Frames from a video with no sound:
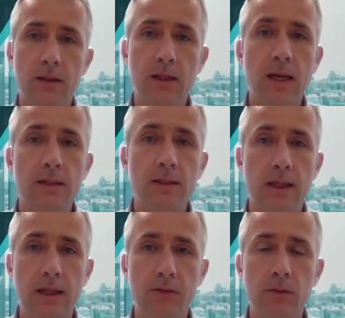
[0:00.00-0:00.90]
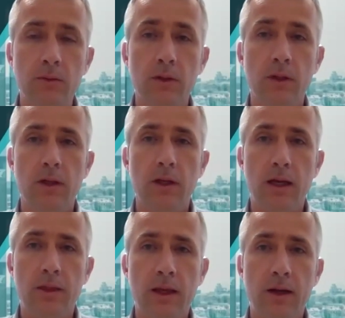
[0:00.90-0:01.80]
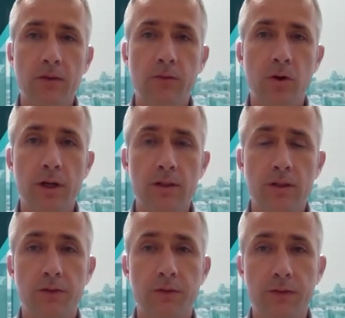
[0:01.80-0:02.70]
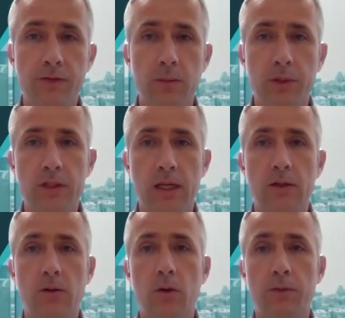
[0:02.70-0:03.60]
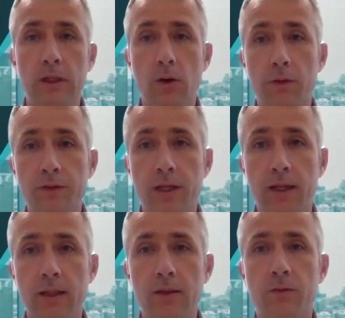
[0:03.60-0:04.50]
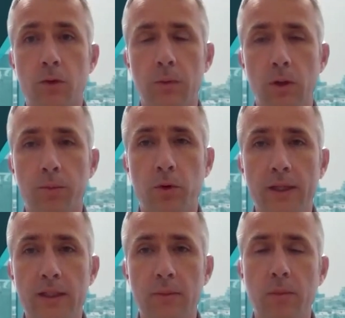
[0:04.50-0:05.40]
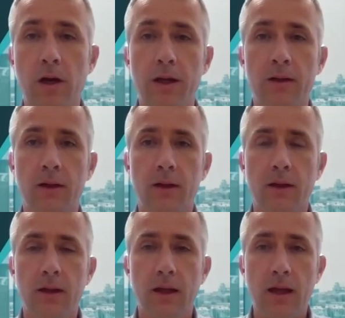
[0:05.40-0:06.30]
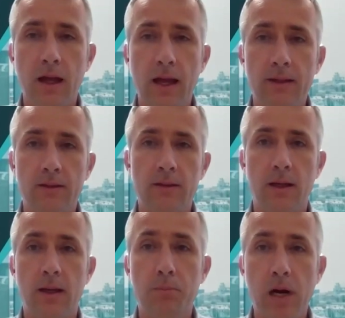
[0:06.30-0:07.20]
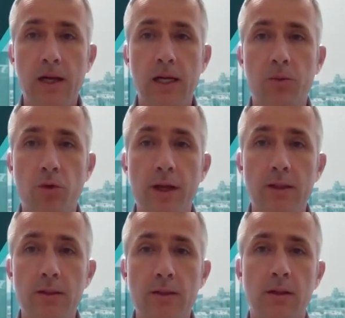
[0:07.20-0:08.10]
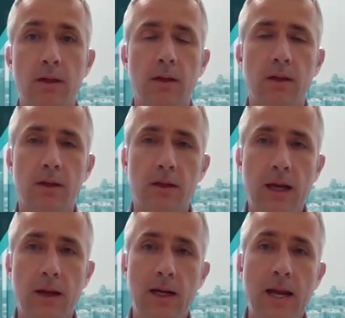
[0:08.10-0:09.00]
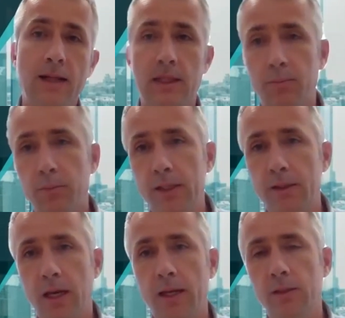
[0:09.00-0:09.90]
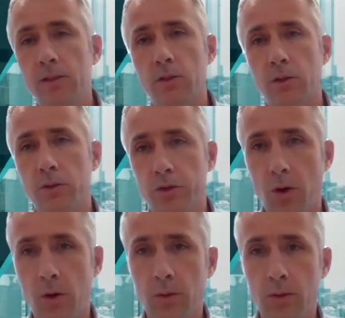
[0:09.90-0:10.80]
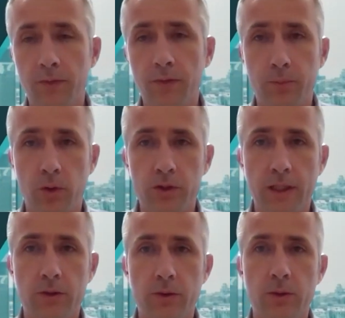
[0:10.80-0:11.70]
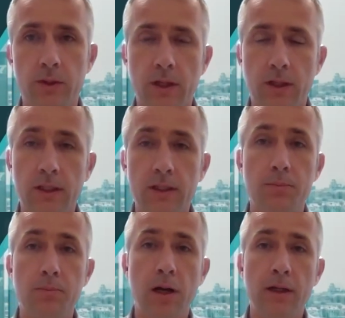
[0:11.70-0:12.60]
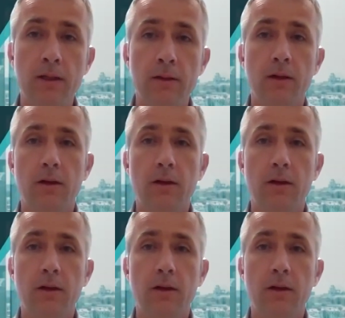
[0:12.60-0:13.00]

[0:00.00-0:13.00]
at the asset level, and they'll have rights to 50% of the offtake from the operating mine at market rates. Now, Atlantic maintains control of the project through studies and mining,